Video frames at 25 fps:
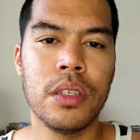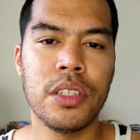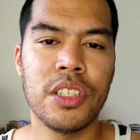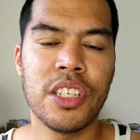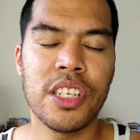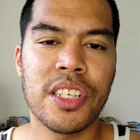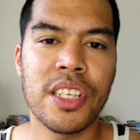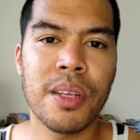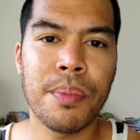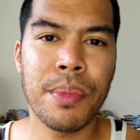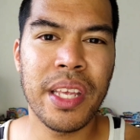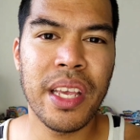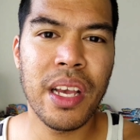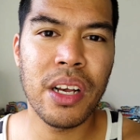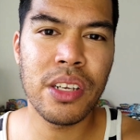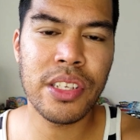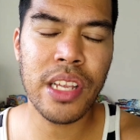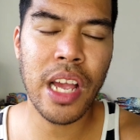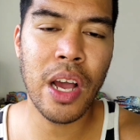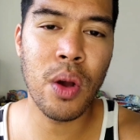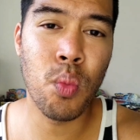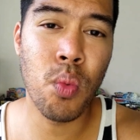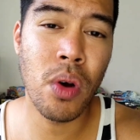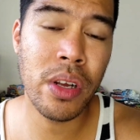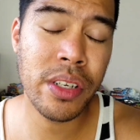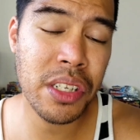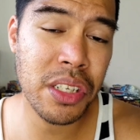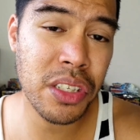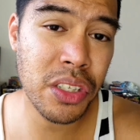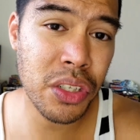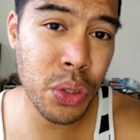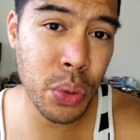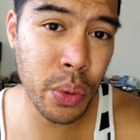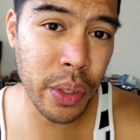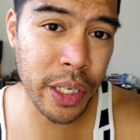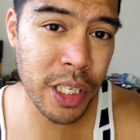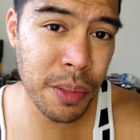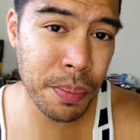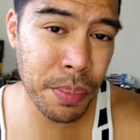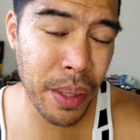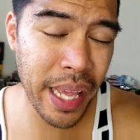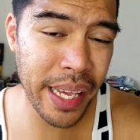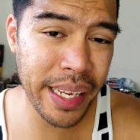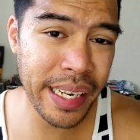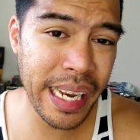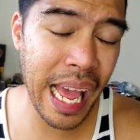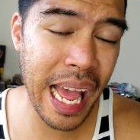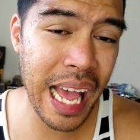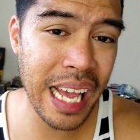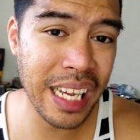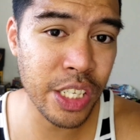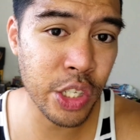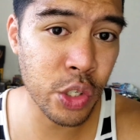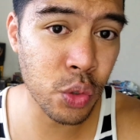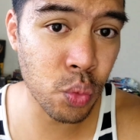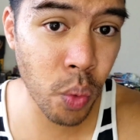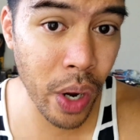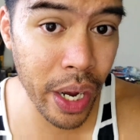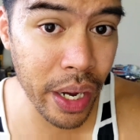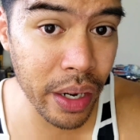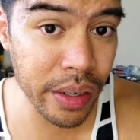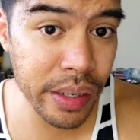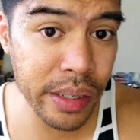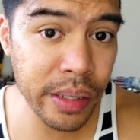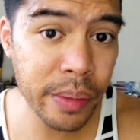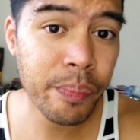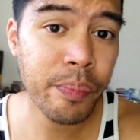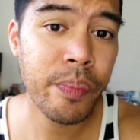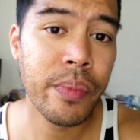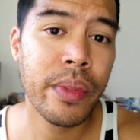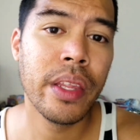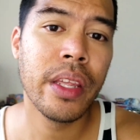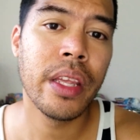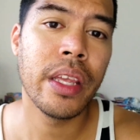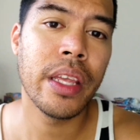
Just something else I wanted to explain as well.